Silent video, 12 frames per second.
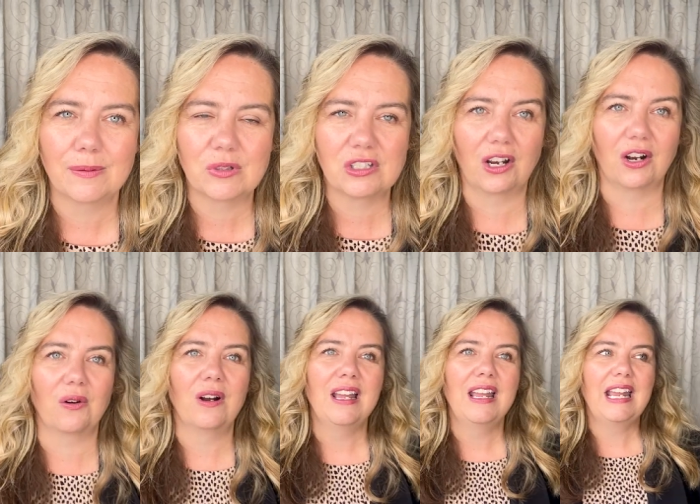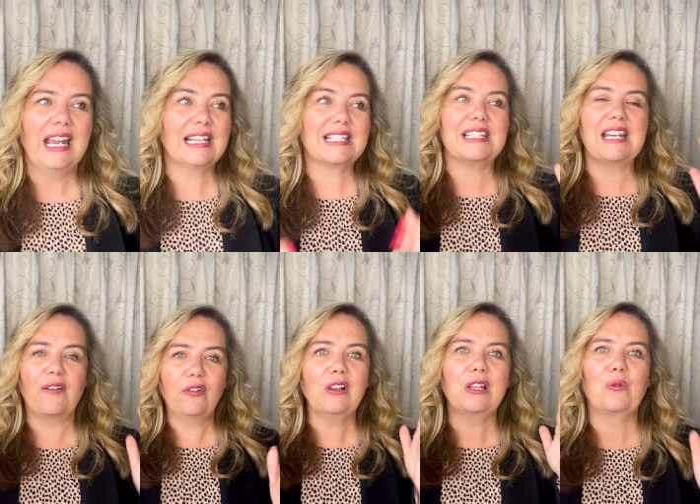So it's
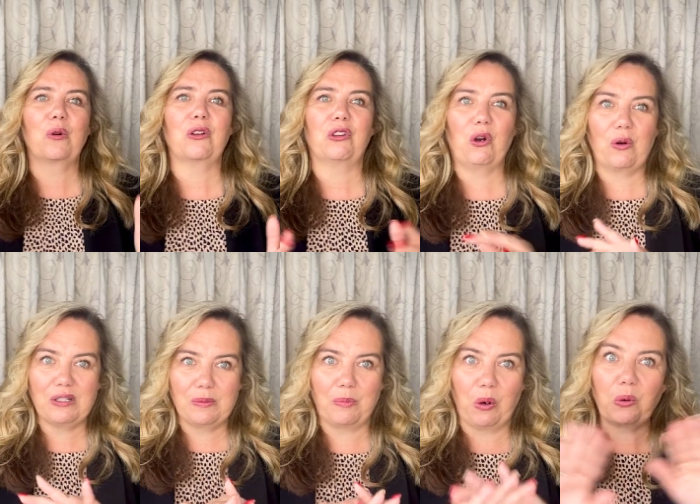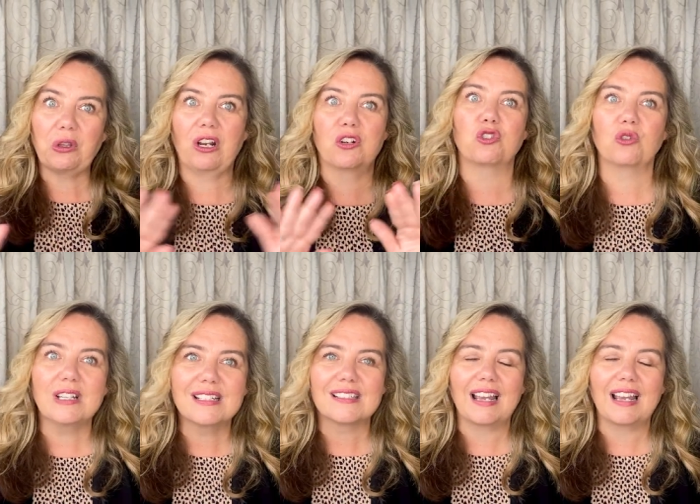definitely worth going to both countries.